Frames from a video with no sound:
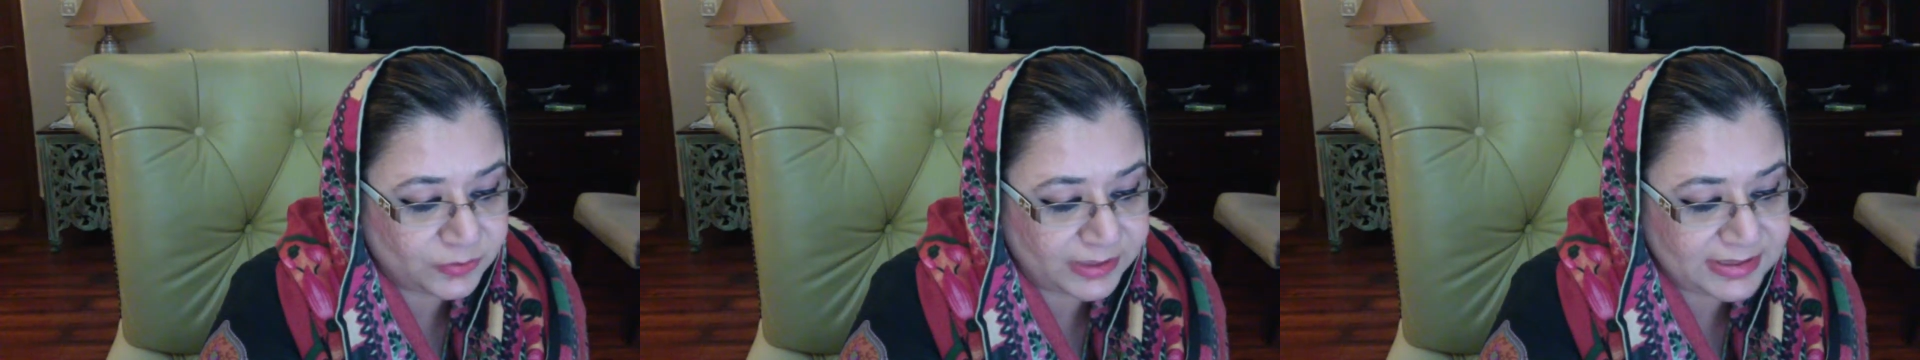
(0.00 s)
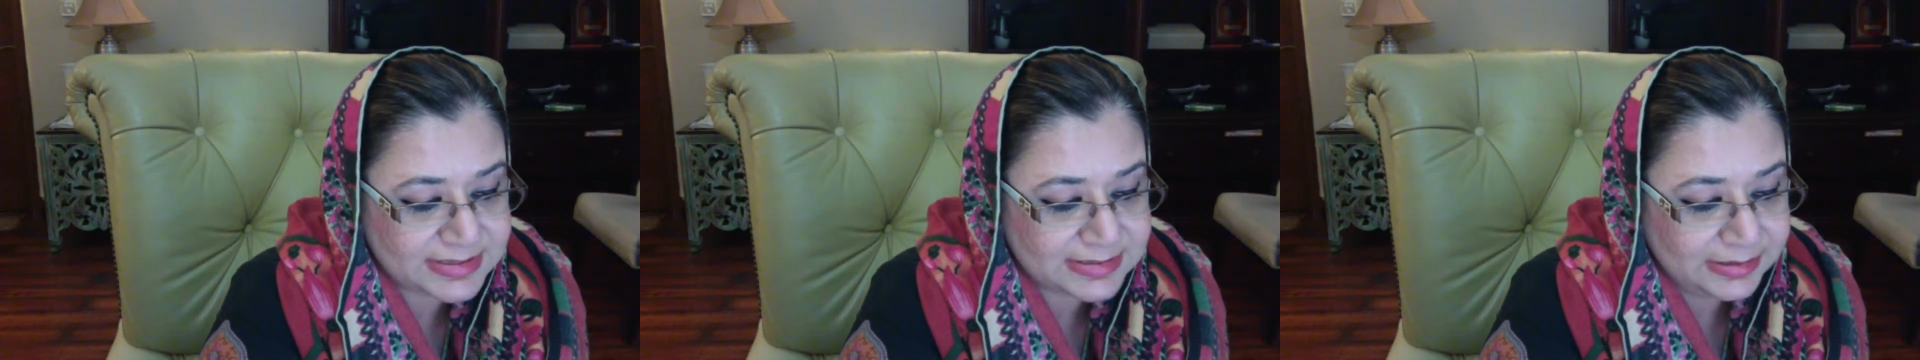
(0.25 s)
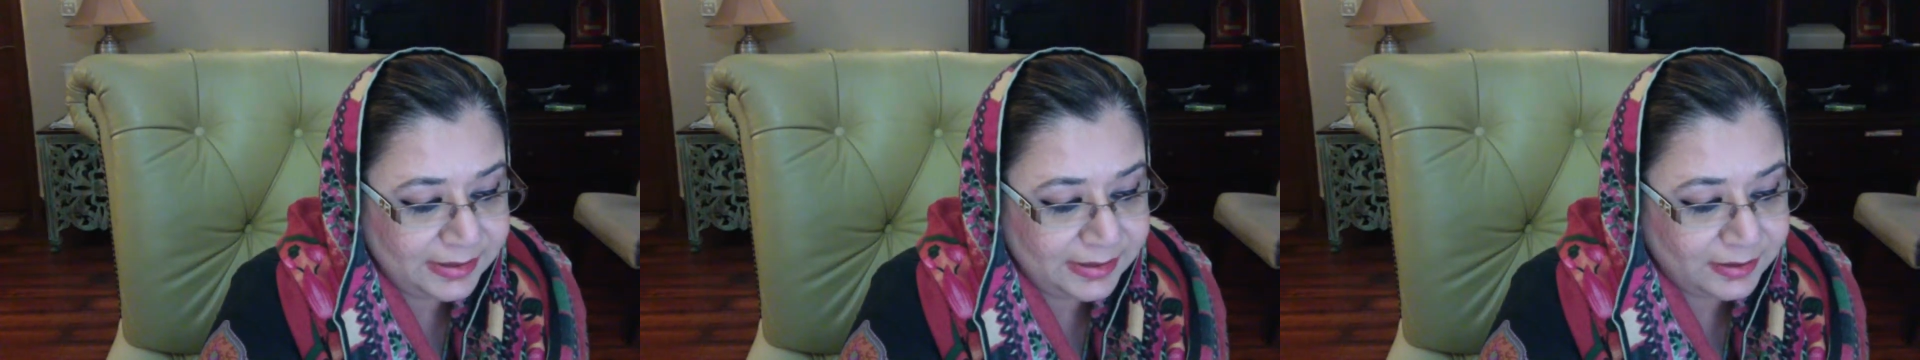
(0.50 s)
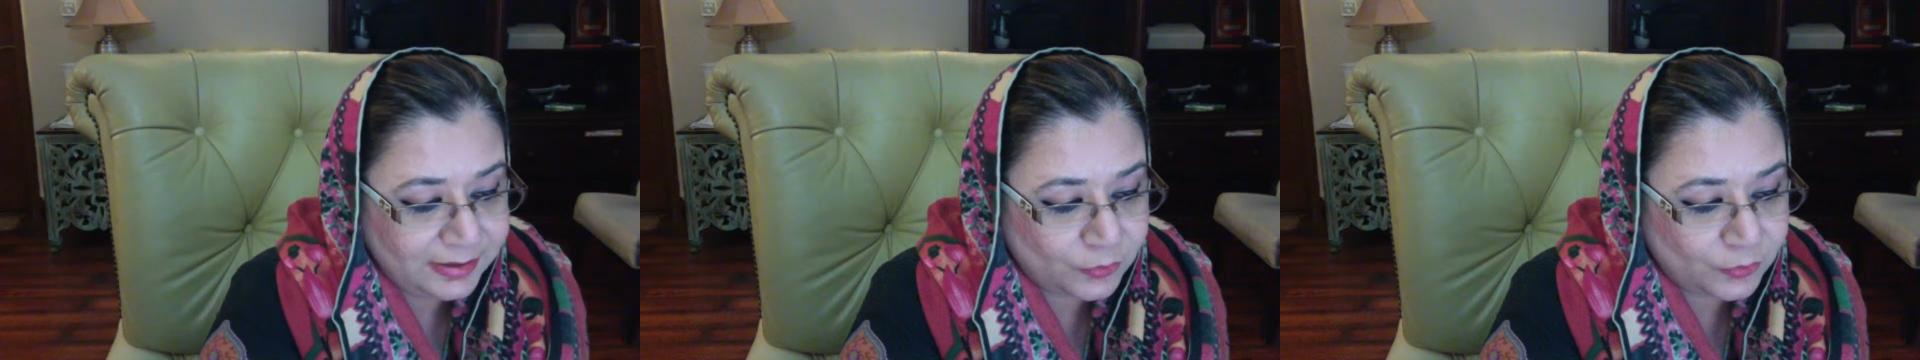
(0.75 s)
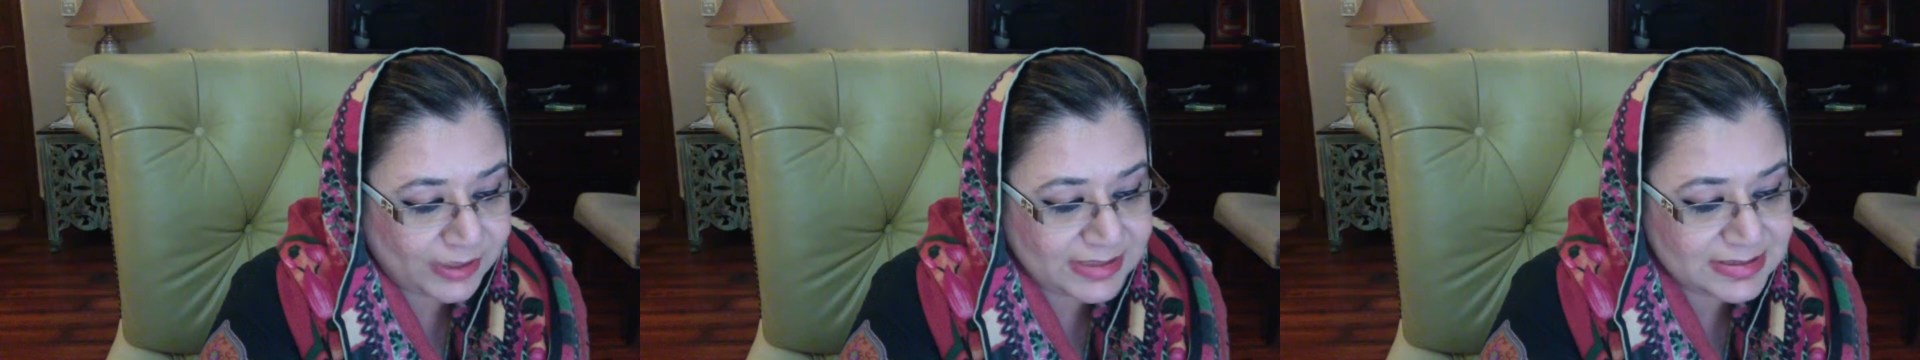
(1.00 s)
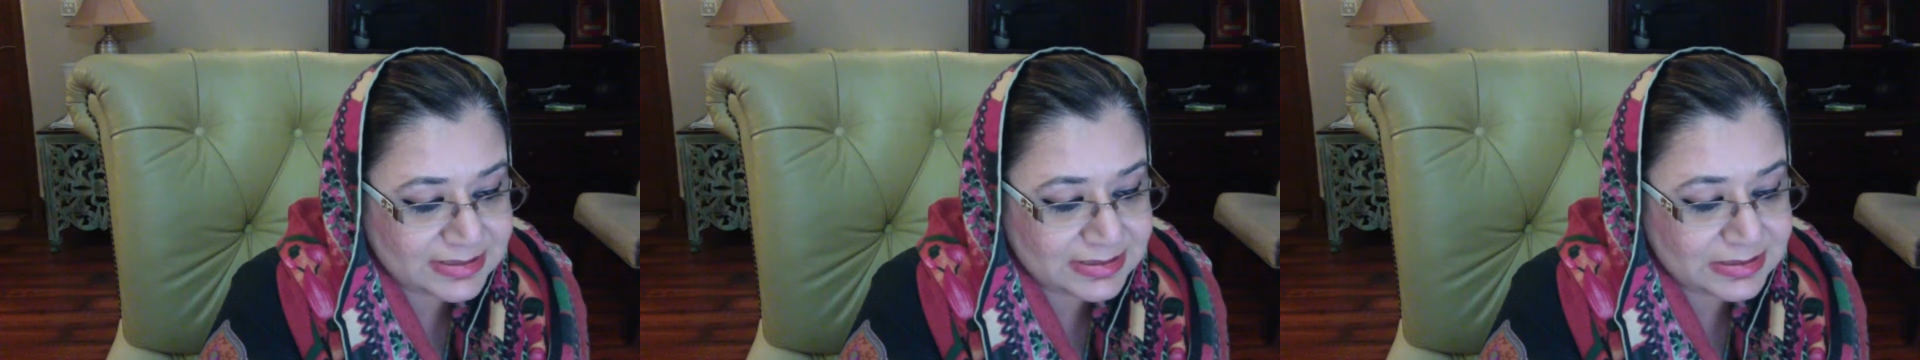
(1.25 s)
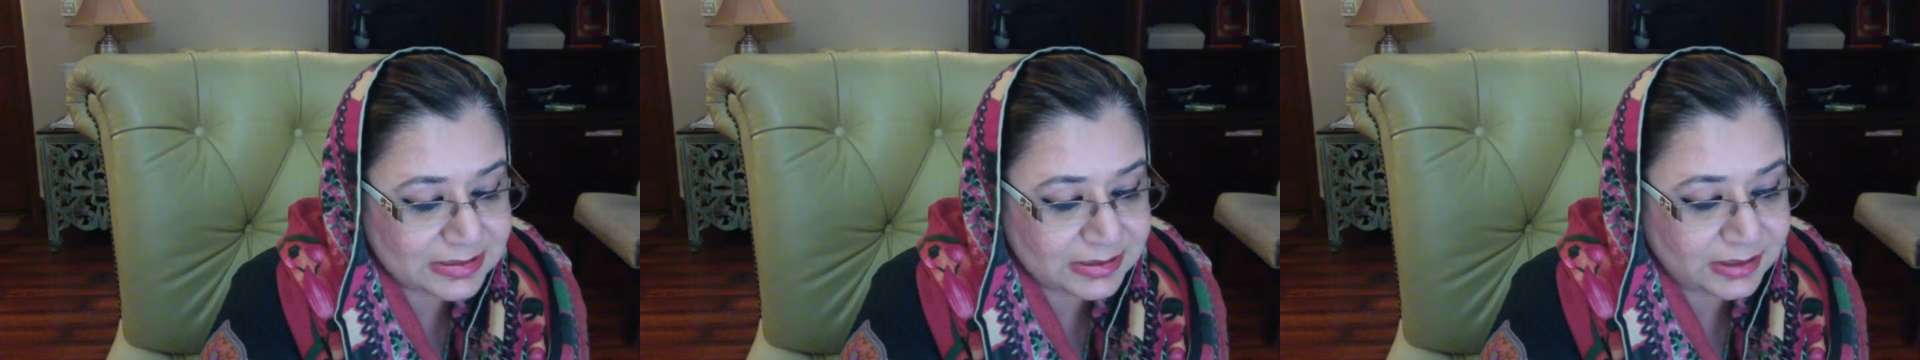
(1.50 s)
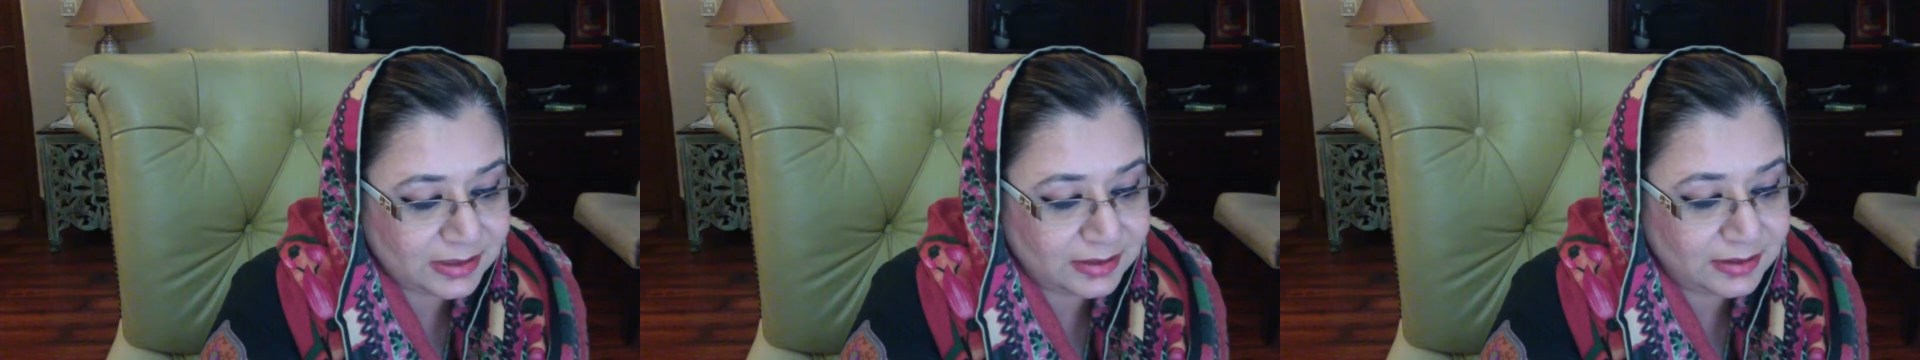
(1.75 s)
rights granted
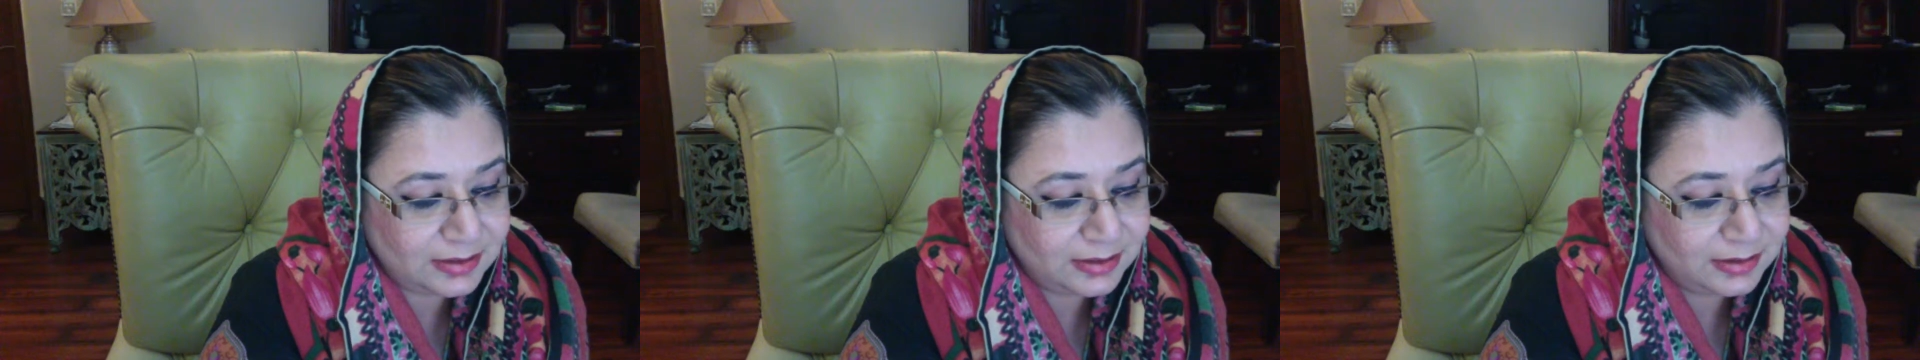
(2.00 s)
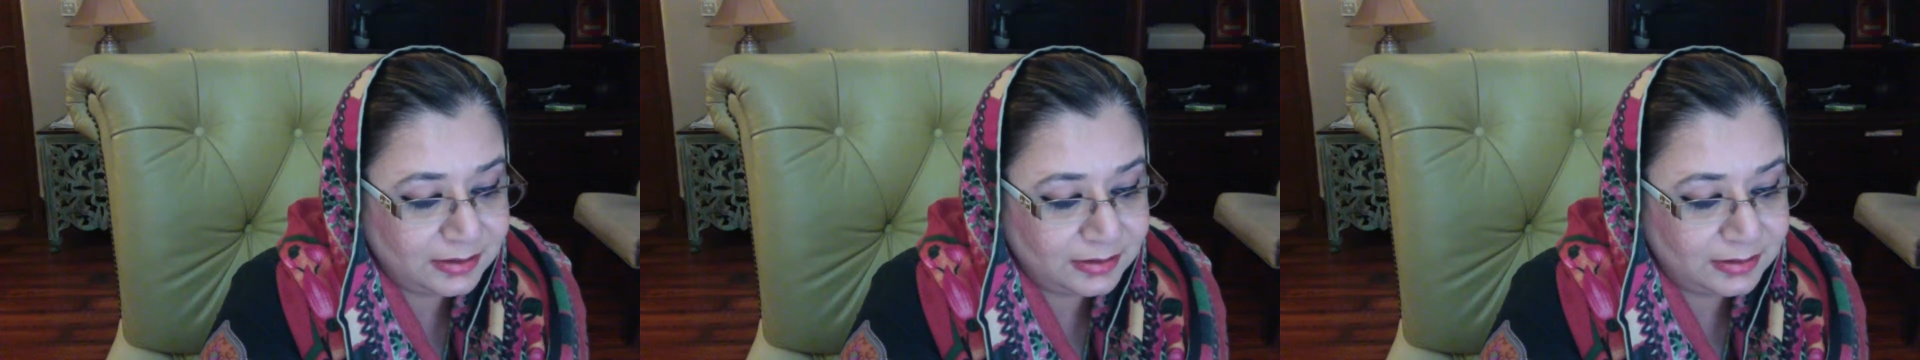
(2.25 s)
in